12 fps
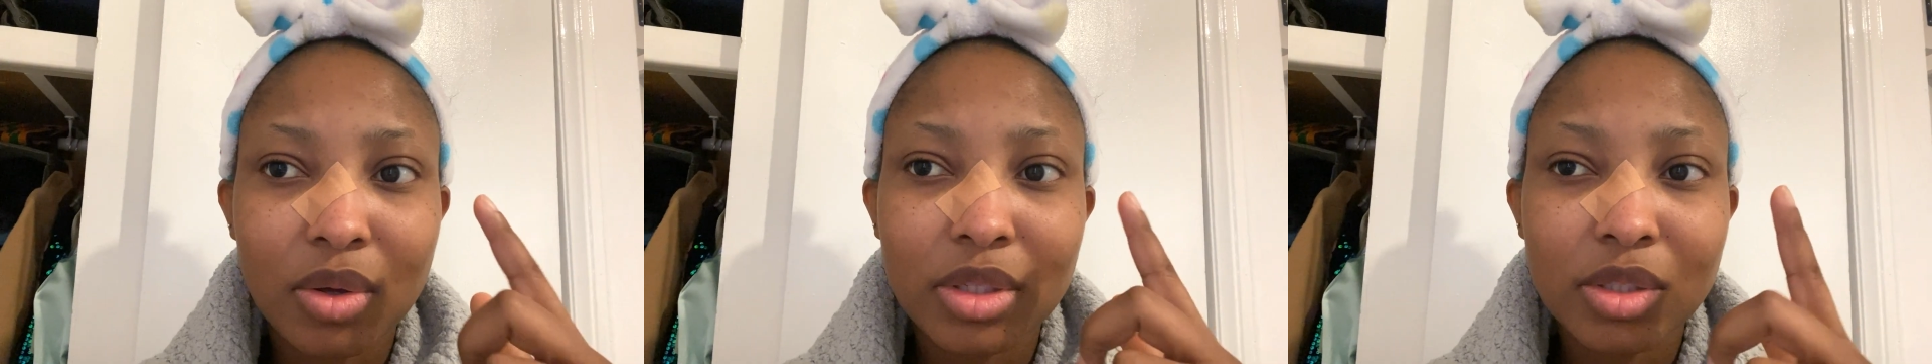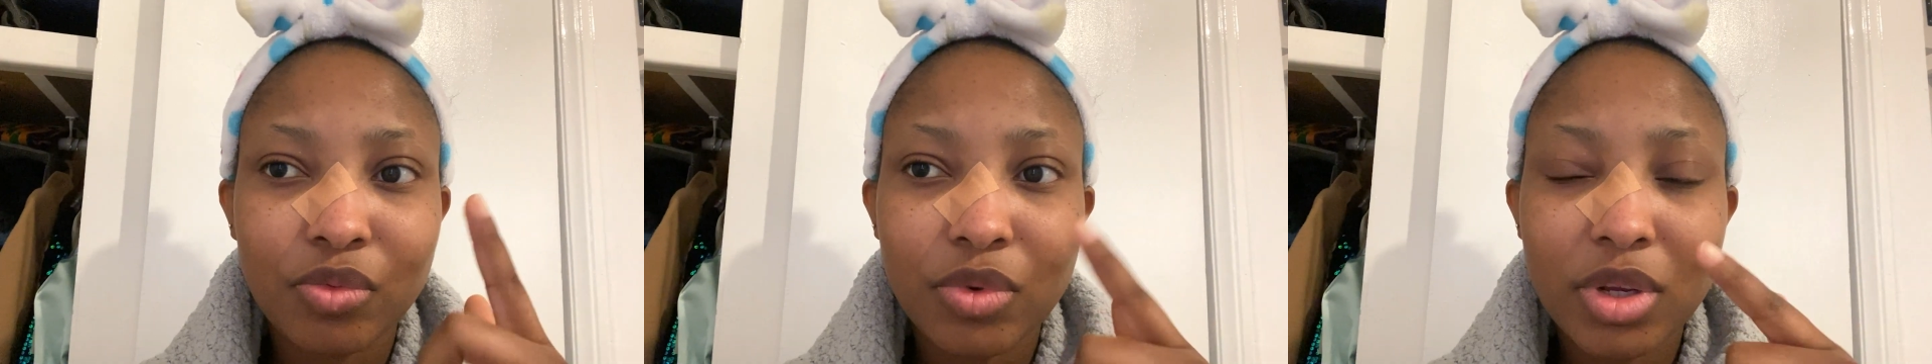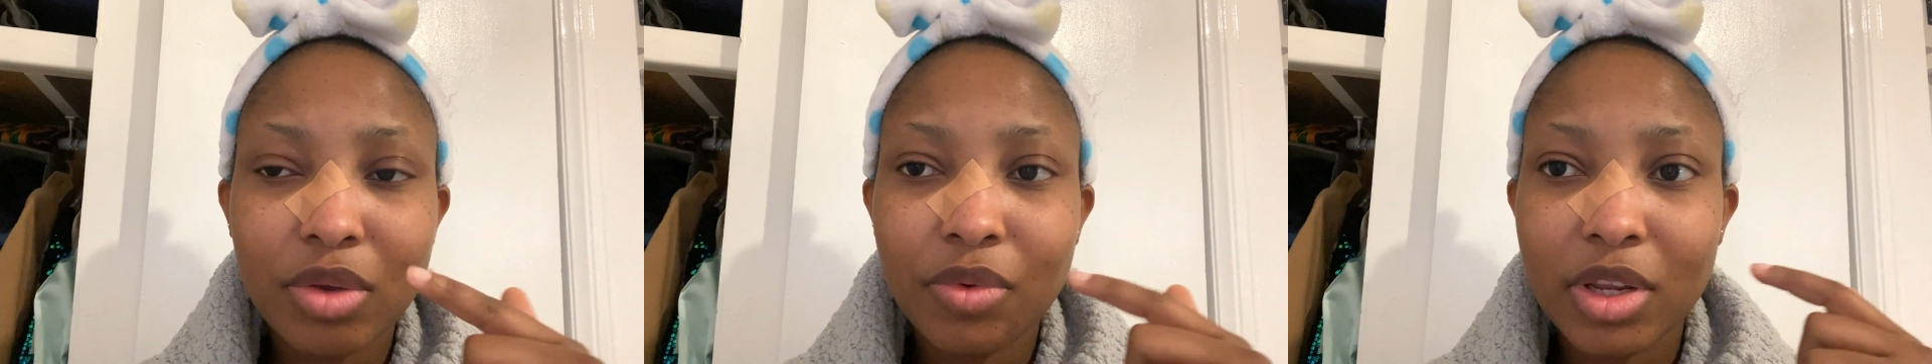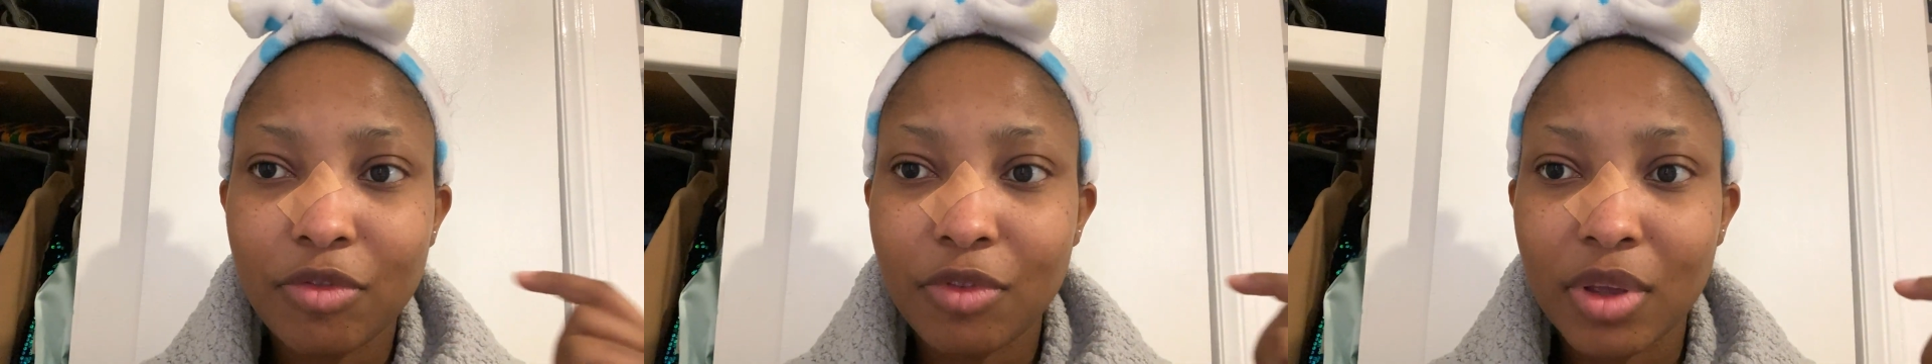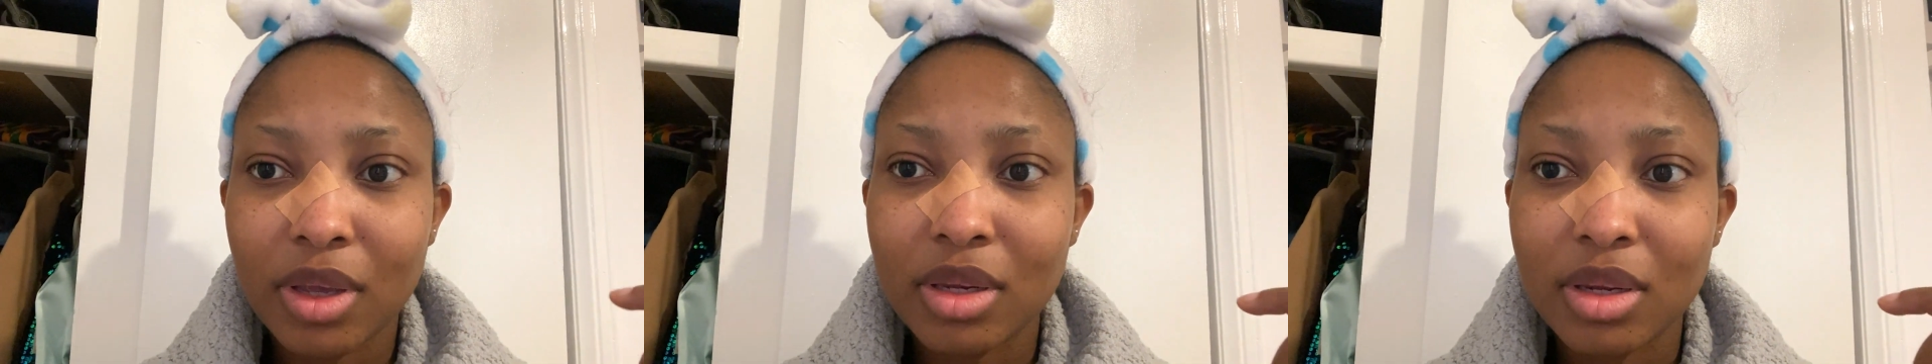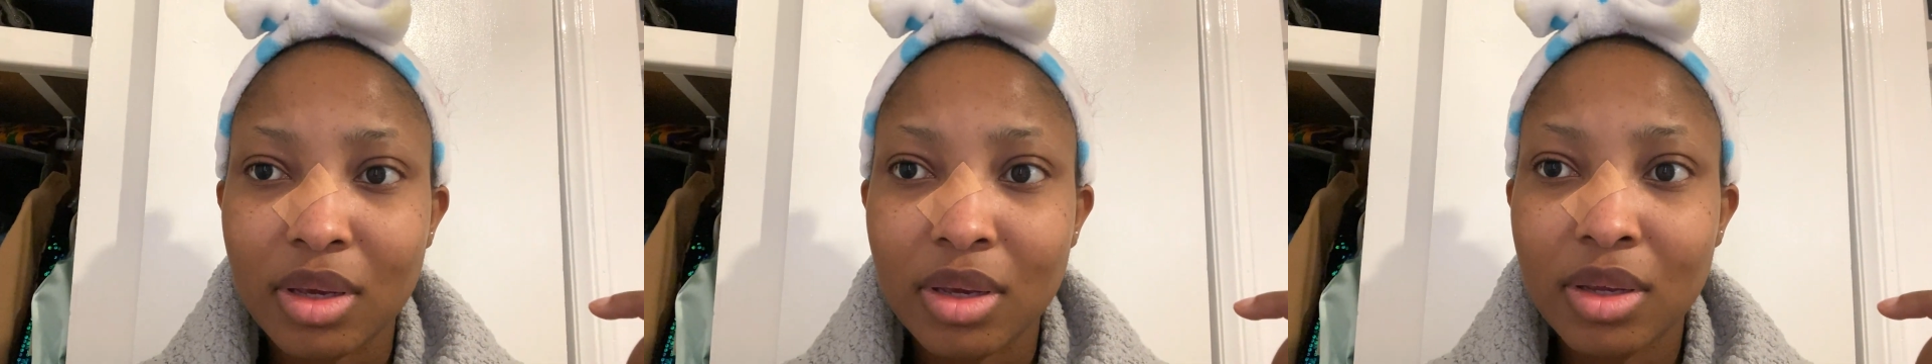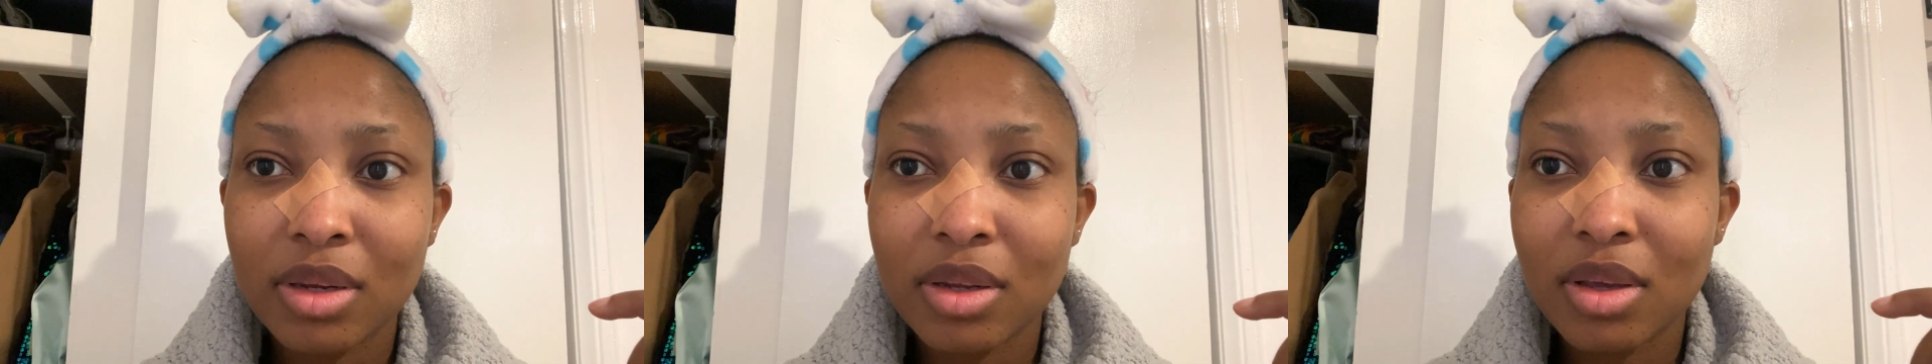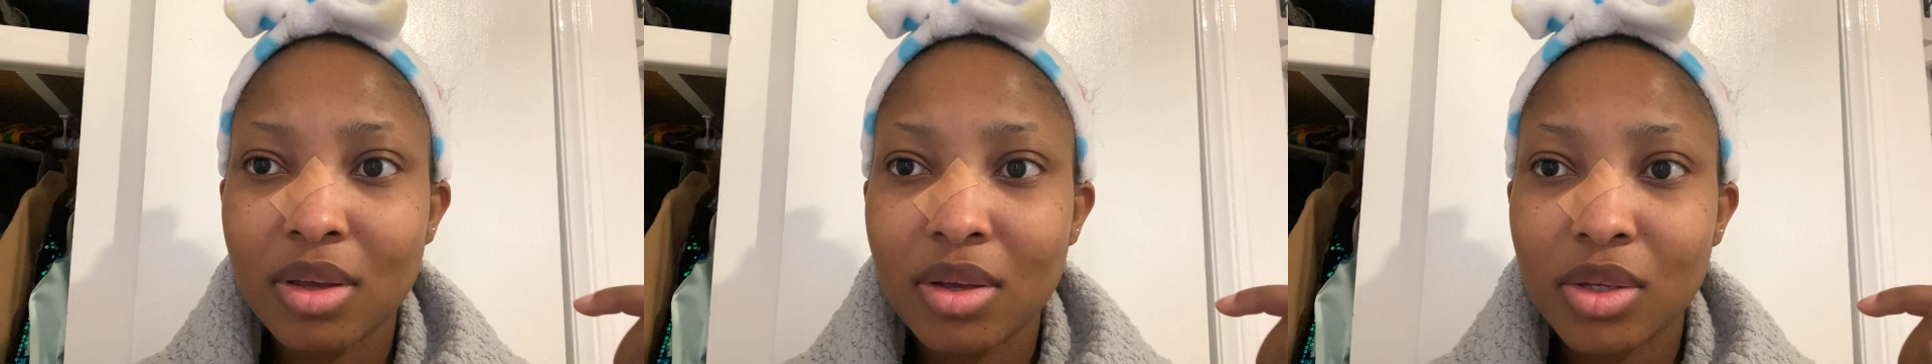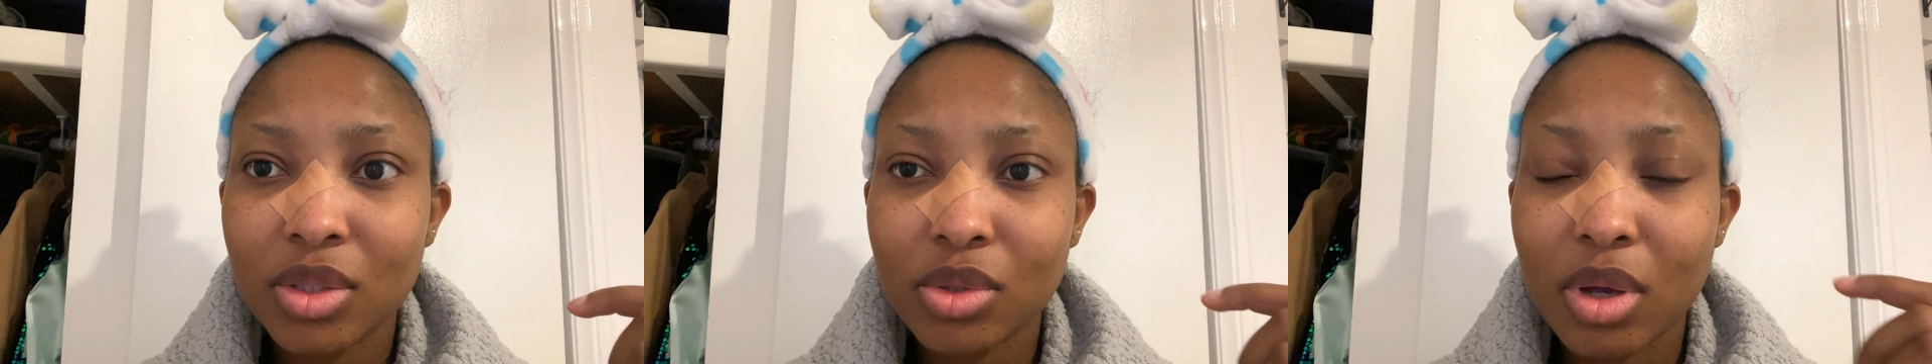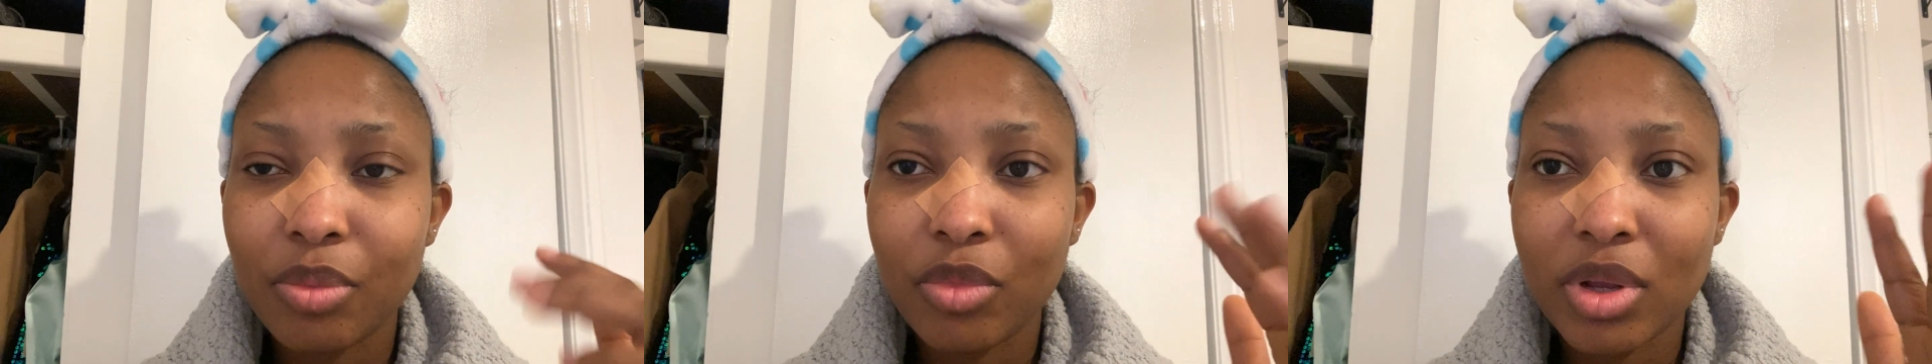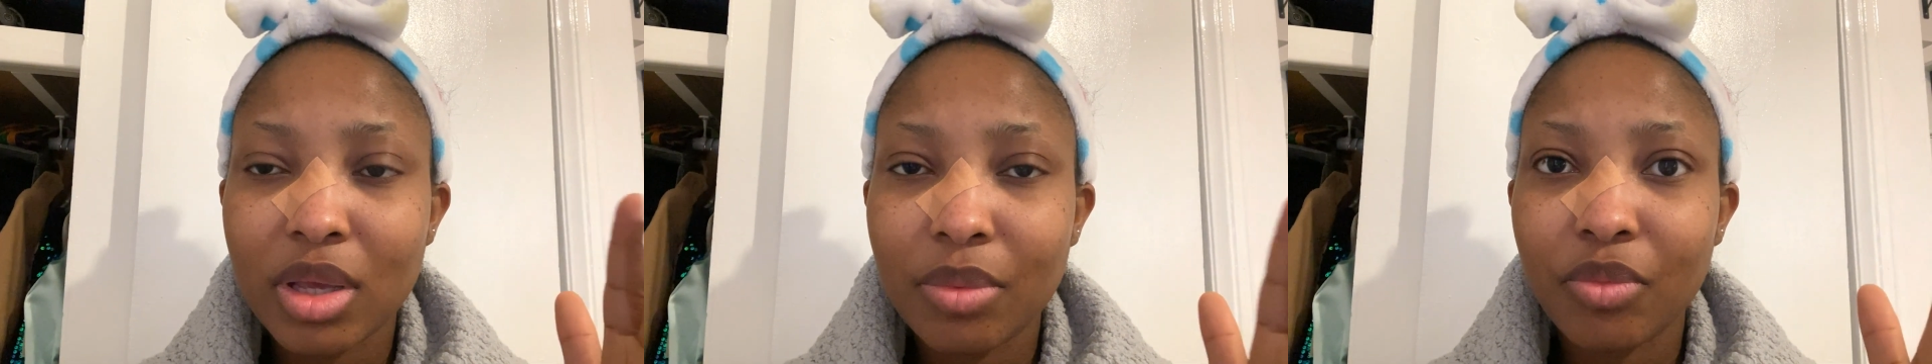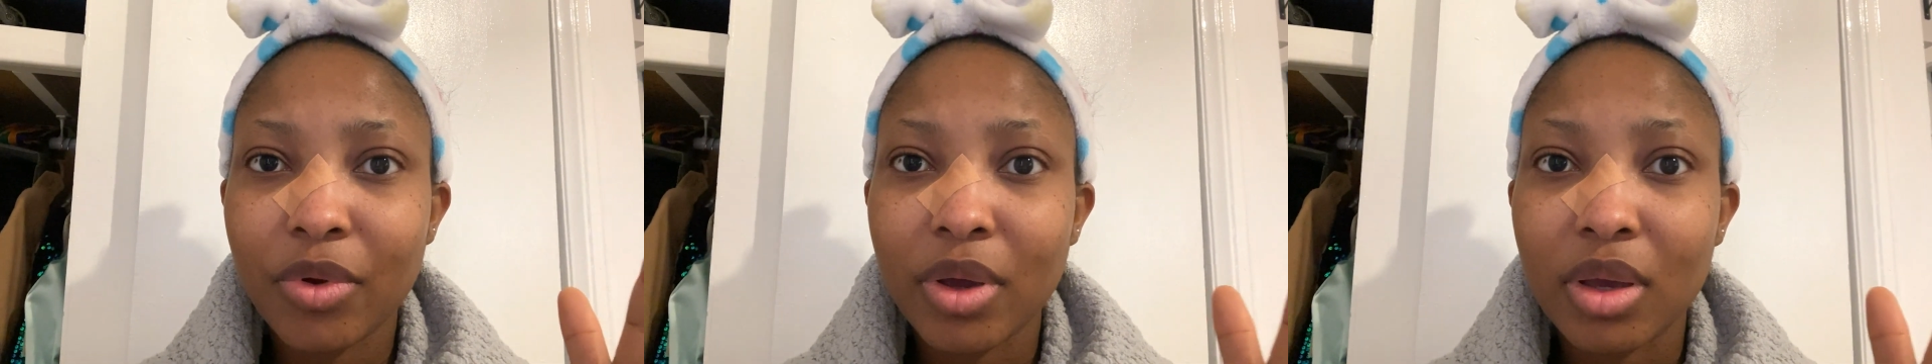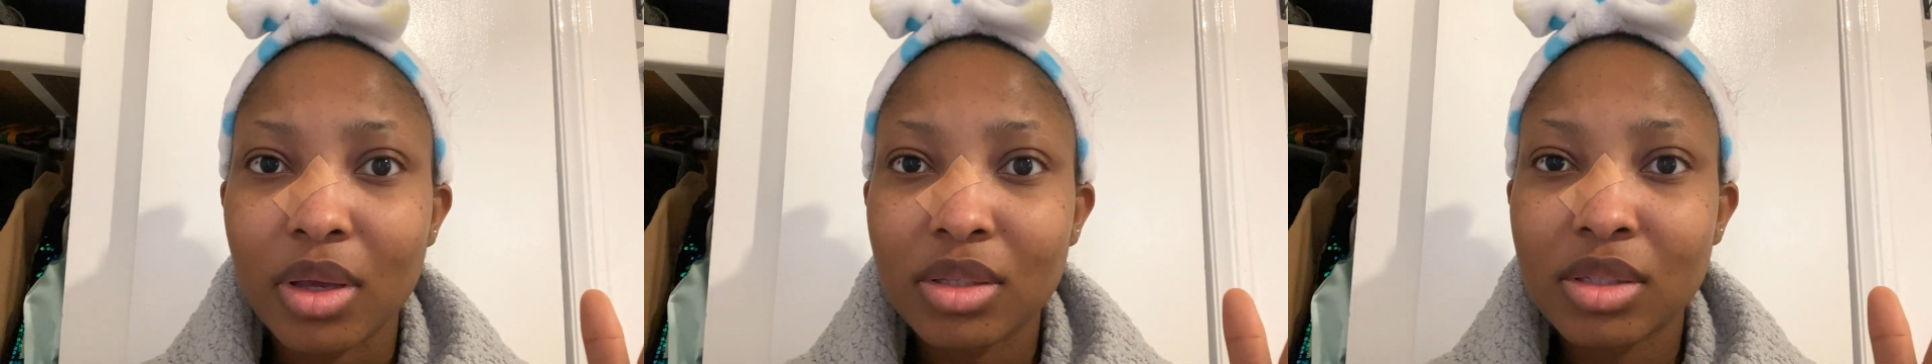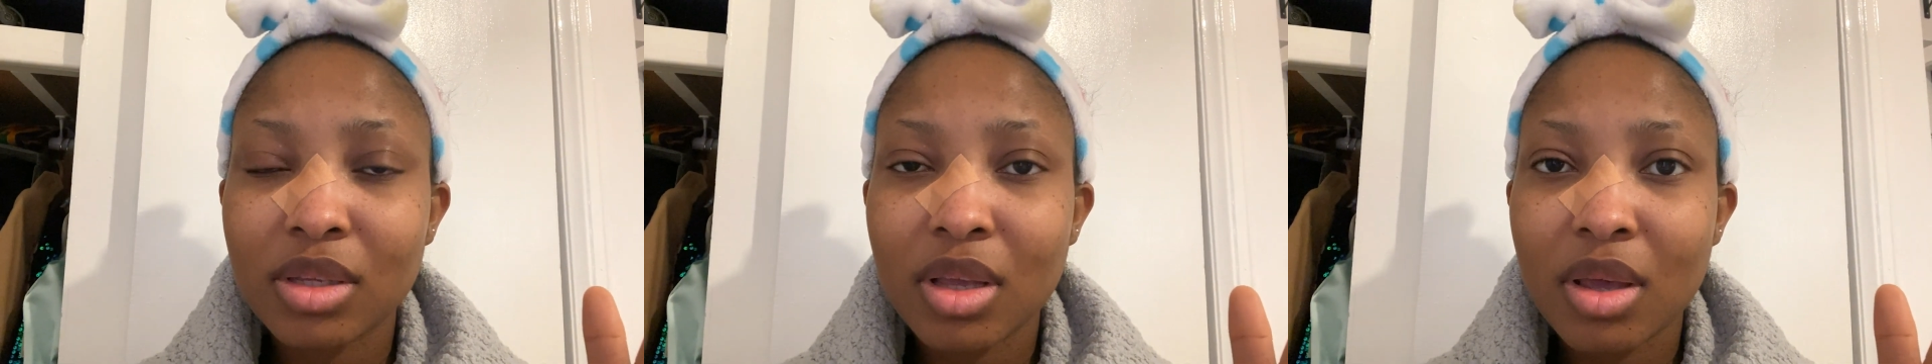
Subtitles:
It's really faded, so I'm really impressed.